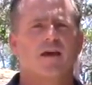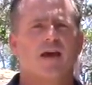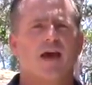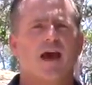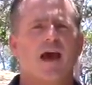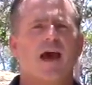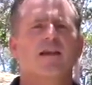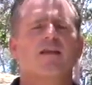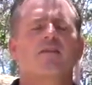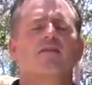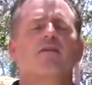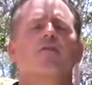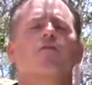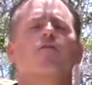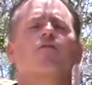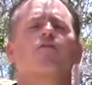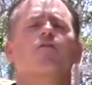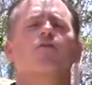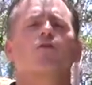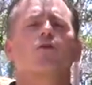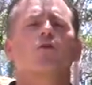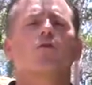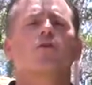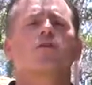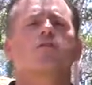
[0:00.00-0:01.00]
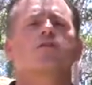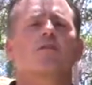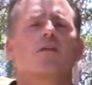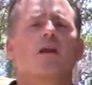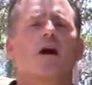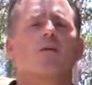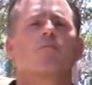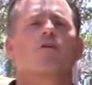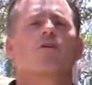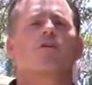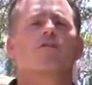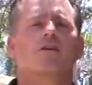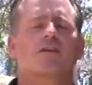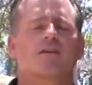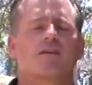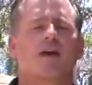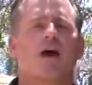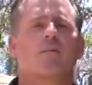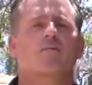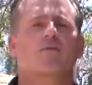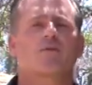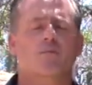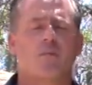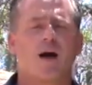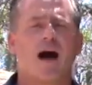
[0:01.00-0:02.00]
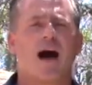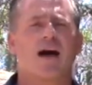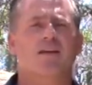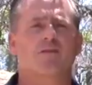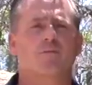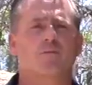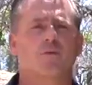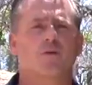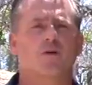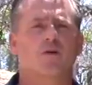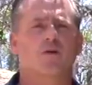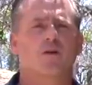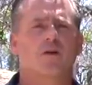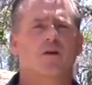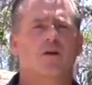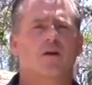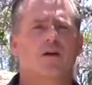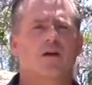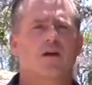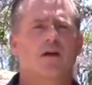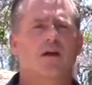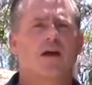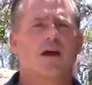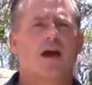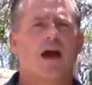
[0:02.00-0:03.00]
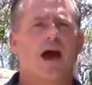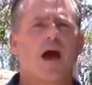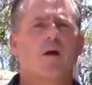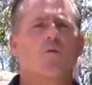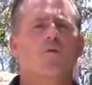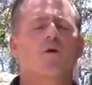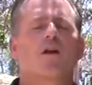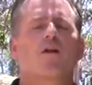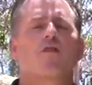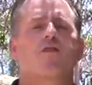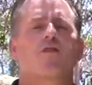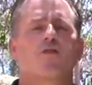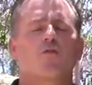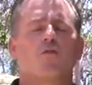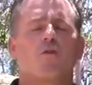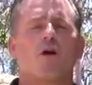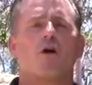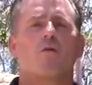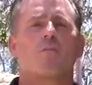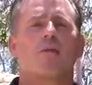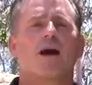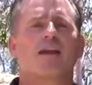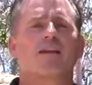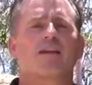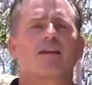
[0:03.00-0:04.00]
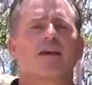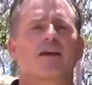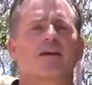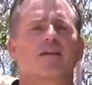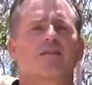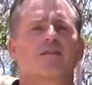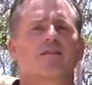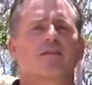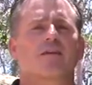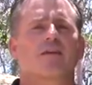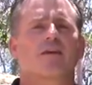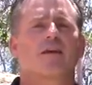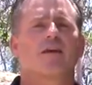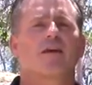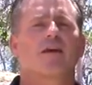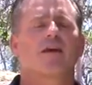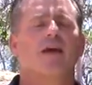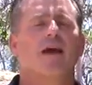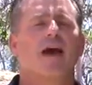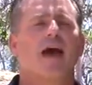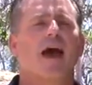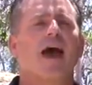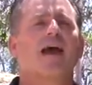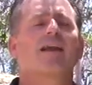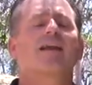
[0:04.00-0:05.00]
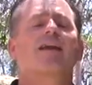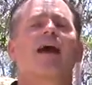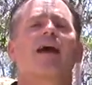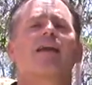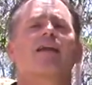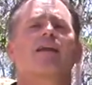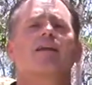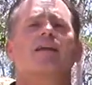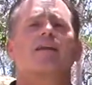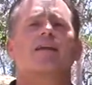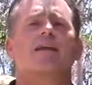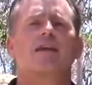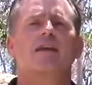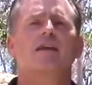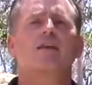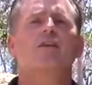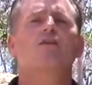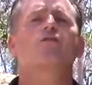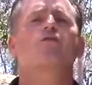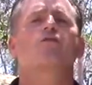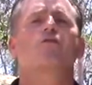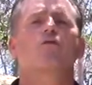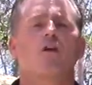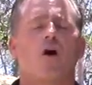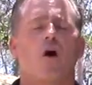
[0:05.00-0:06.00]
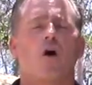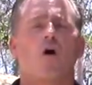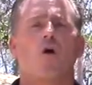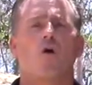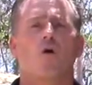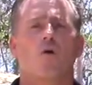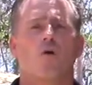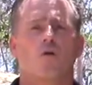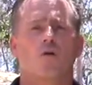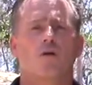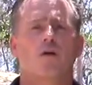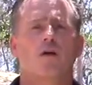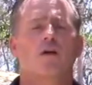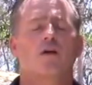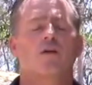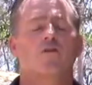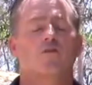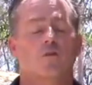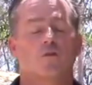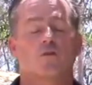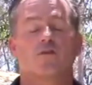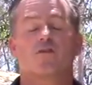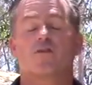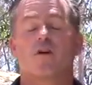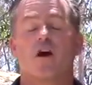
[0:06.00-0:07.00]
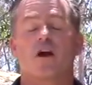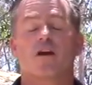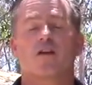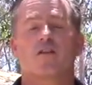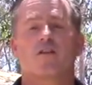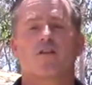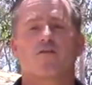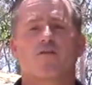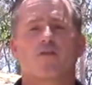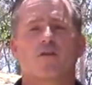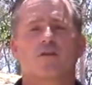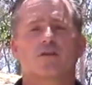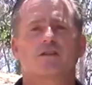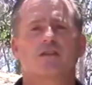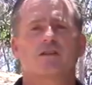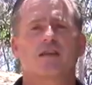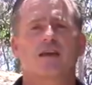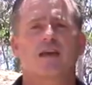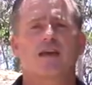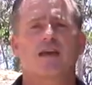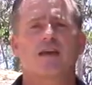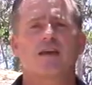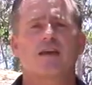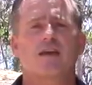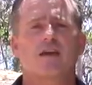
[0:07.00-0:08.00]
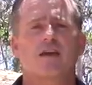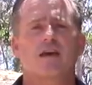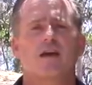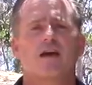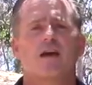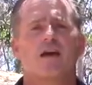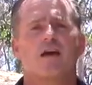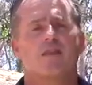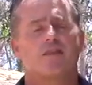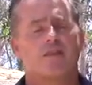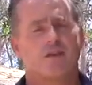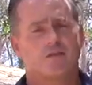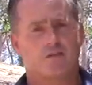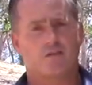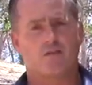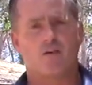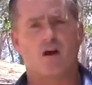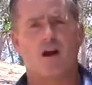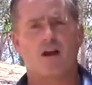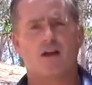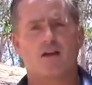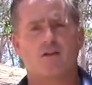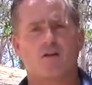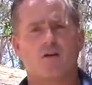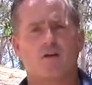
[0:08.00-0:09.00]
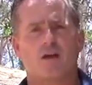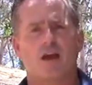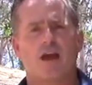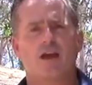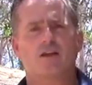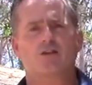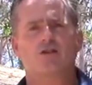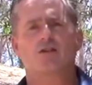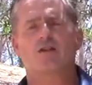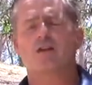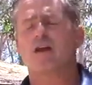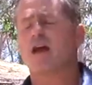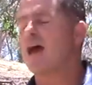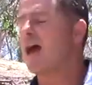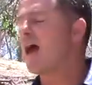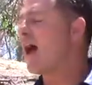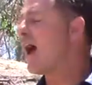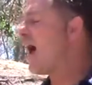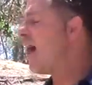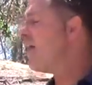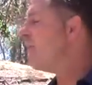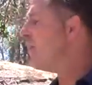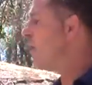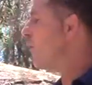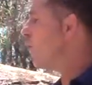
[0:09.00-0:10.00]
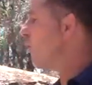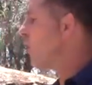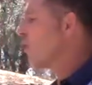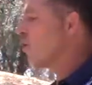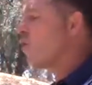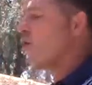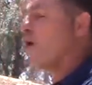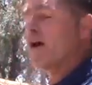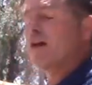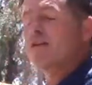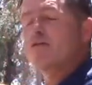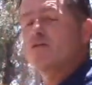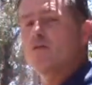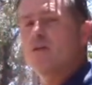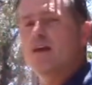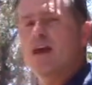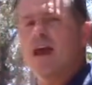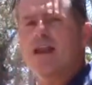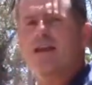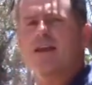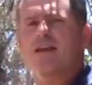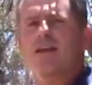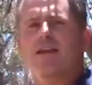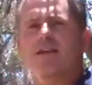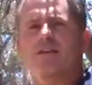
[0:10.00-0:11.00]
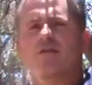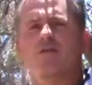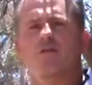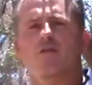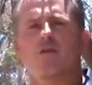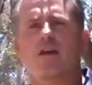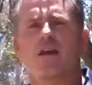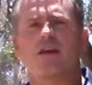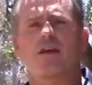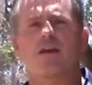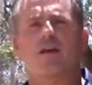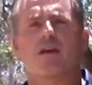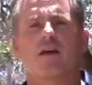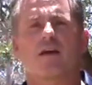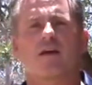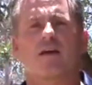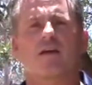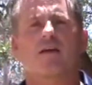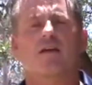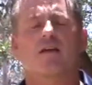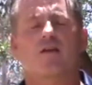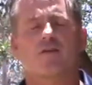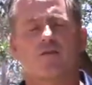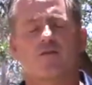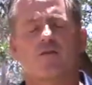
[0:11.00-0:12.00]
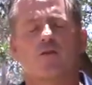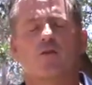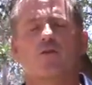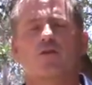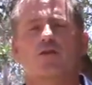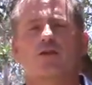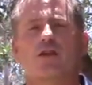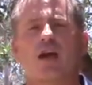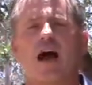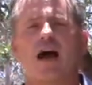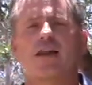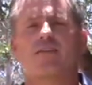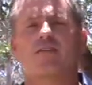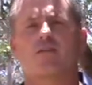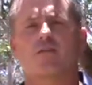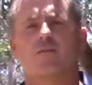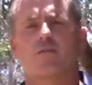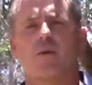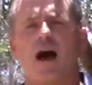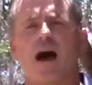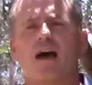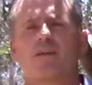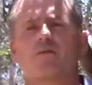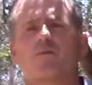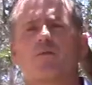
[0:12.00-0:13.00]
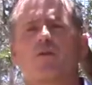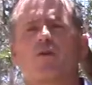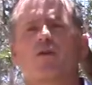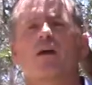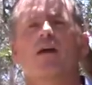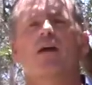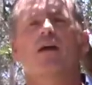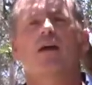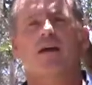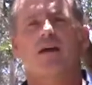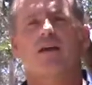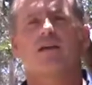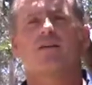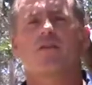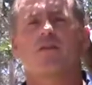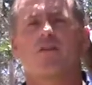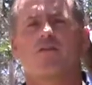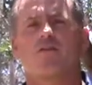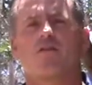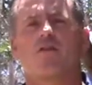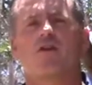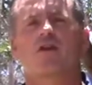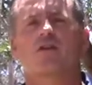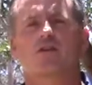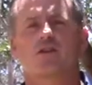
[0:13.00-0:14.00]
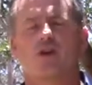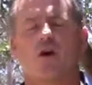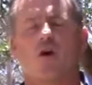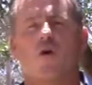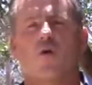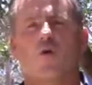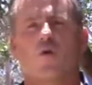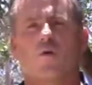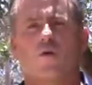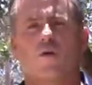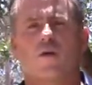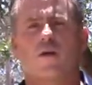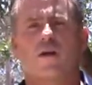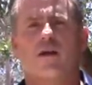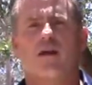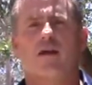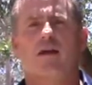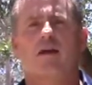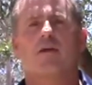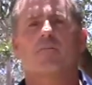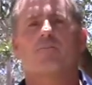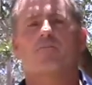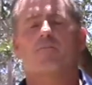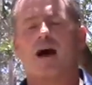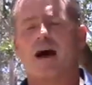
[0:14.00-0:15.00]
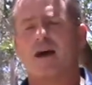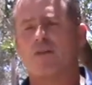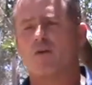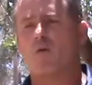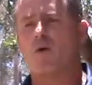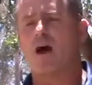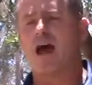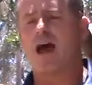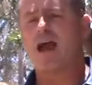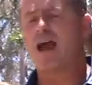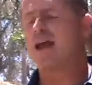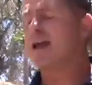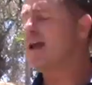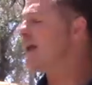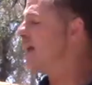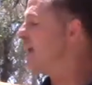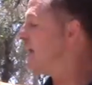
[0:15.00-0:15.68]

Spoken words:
and in the fewest number of attempts possible, I want to throw my disc and get it into the hole. So we're starting at the first tee, the starting location, and then we're going to get it in as few shots as possible into the first hole. By the way,